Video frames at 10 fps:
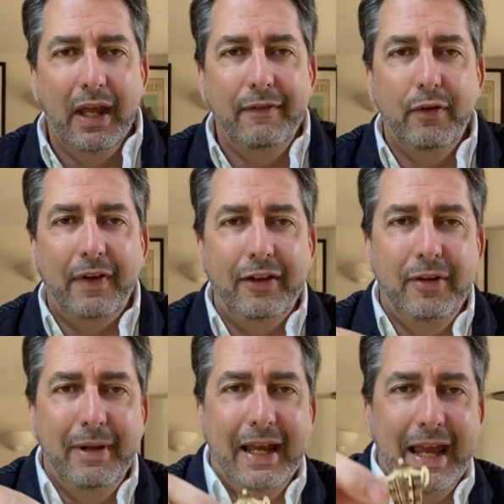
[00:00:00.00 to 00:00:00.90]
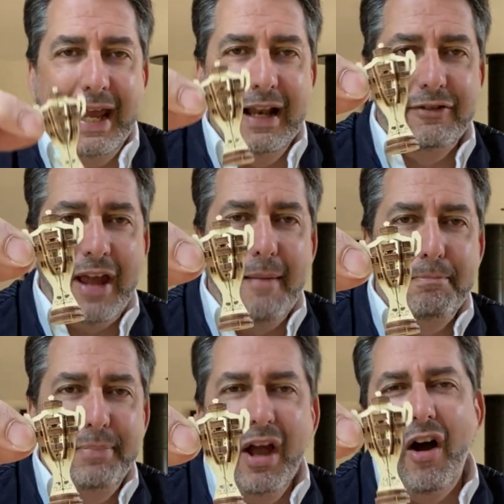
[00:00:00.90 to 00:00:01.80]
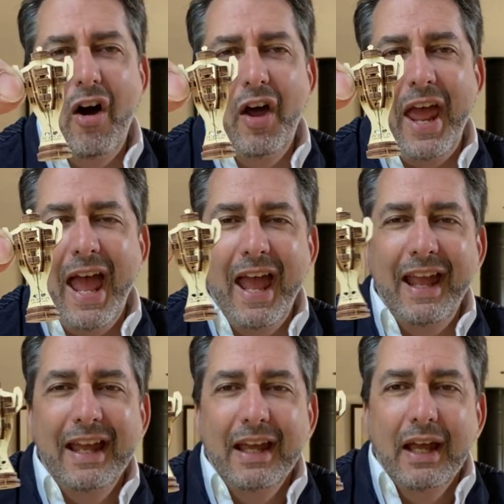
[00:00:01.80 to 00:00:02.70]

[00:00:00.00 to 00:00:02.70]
if you fancy being Il Campione,